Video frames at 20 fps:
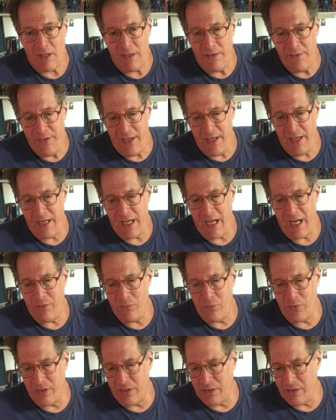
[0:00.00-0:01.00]
then I
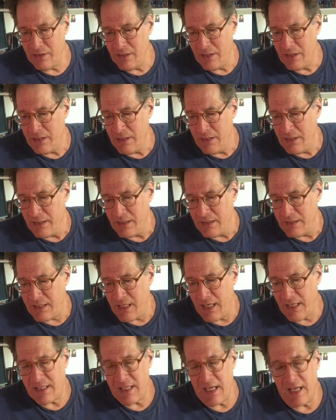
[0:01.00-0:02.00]
will
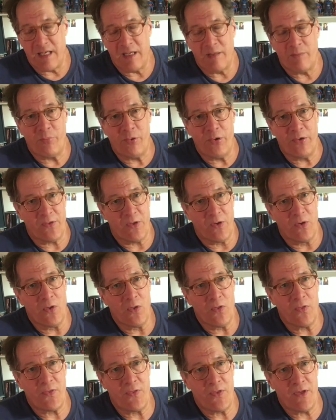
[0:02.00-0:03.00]
take that and print the
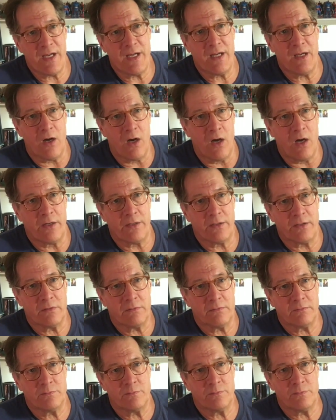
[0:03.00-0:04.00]
whole thing on
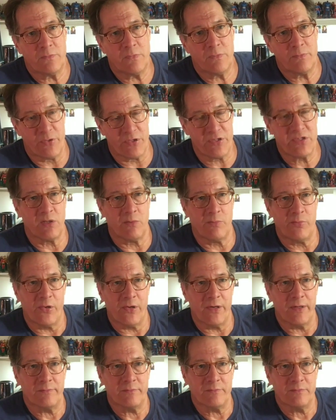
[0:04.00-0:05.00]
Bristol
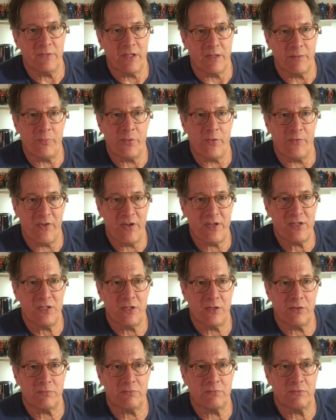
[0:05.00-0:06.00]
board, like
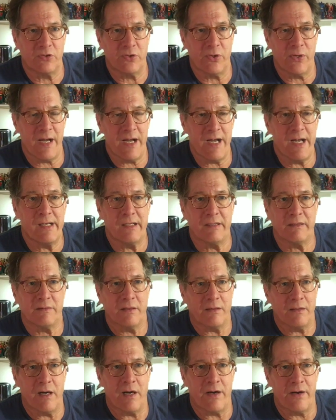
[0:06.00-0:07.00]
professional grade
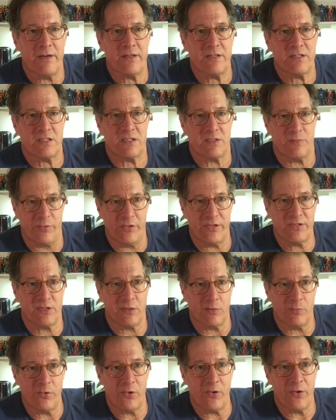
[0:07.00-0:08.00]
artists
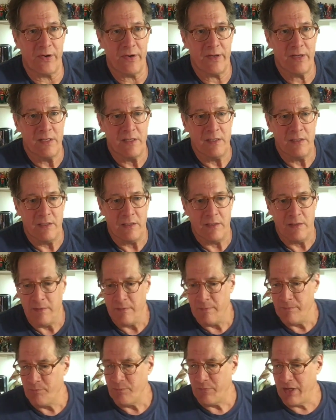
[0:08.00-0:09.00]
Bristol board,
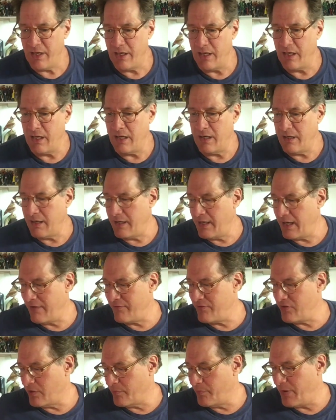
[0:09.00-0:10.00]
a
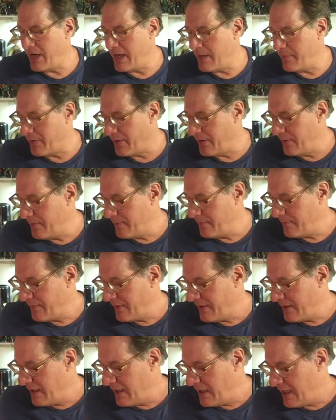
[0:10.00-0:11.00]
heavier paper,
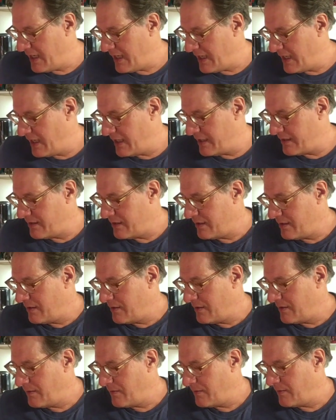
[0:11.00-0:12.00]
and
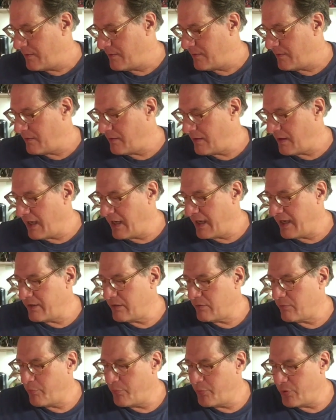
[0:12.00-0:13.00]
I
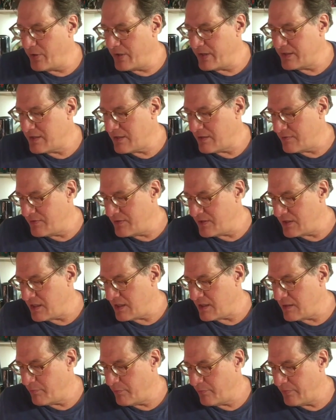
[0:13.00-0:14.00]
print
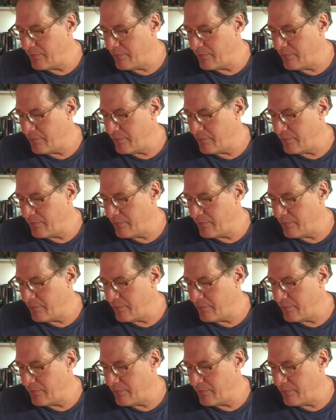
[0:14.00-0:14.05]
the